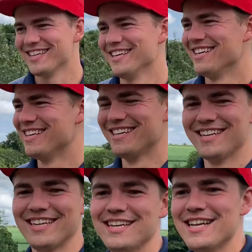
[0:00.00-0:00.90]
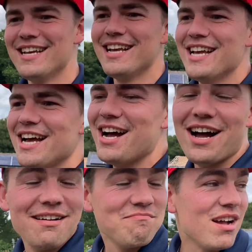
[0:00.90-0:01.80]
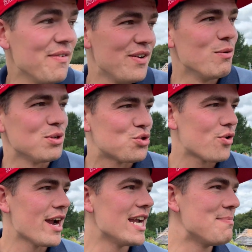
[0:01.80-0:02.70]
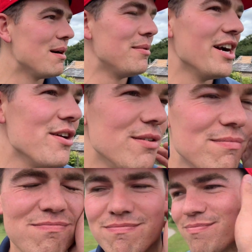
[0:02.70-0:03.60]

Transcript: How do you feel, George? See how I'm doing? I feel betrayed by my own